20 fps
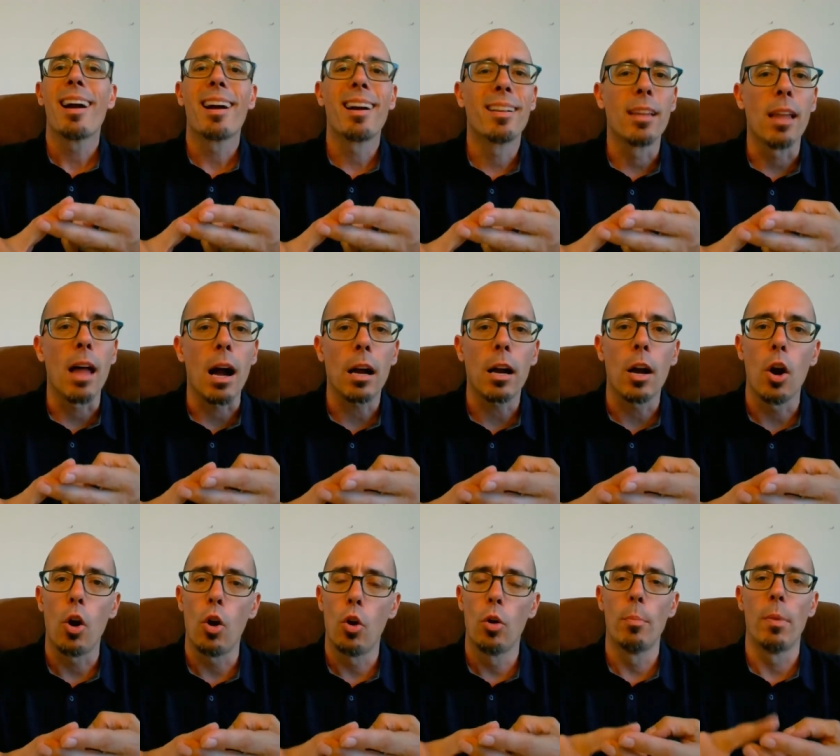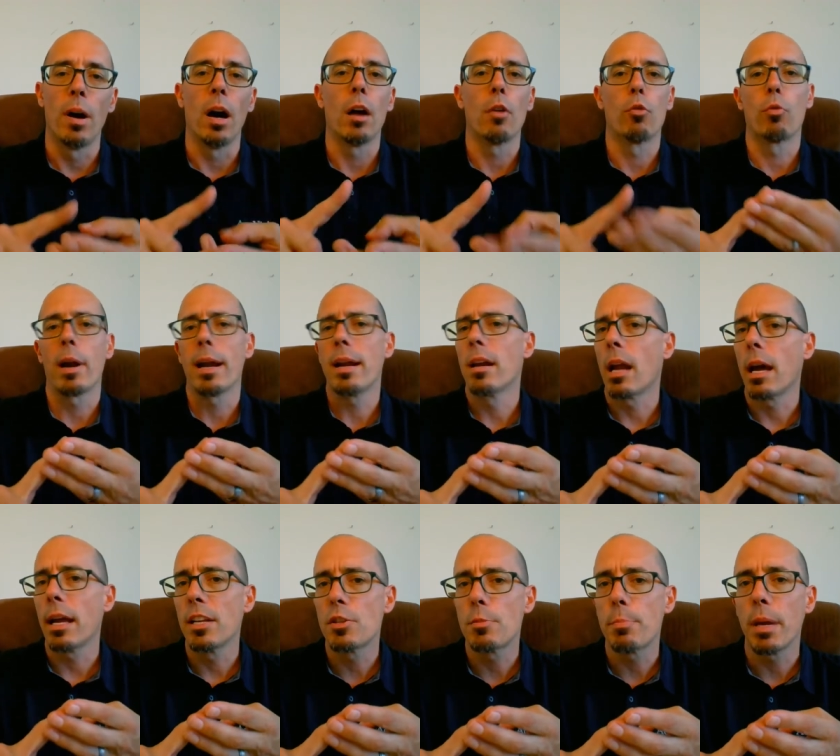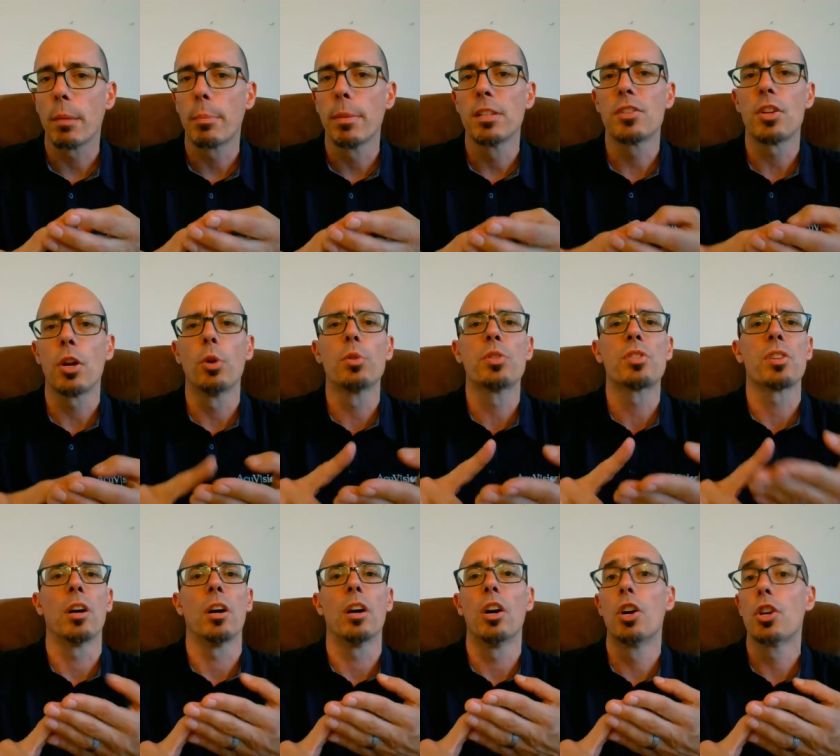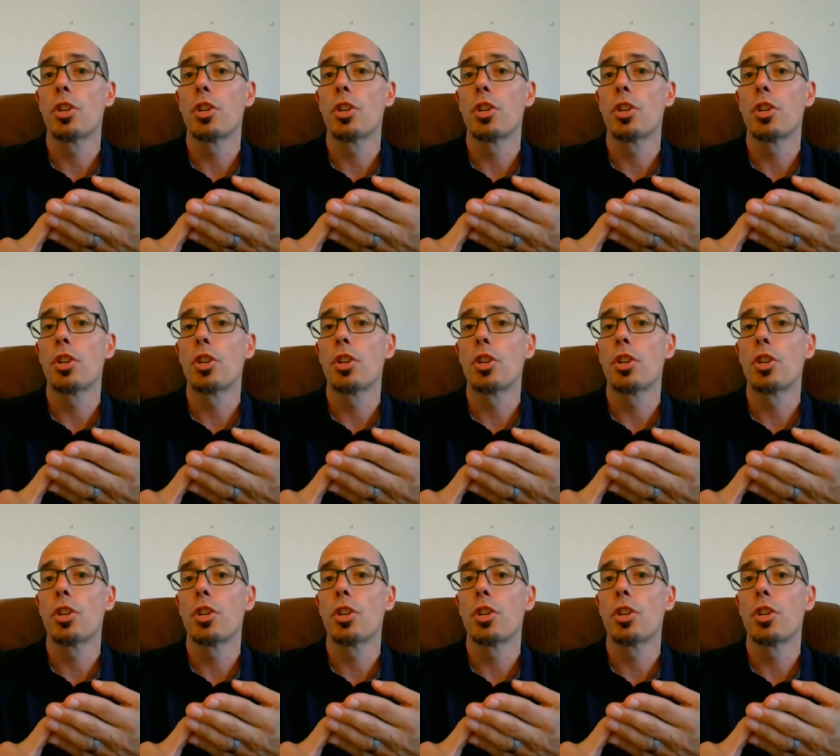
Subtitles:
glaucoma, retinitis pigmentosa,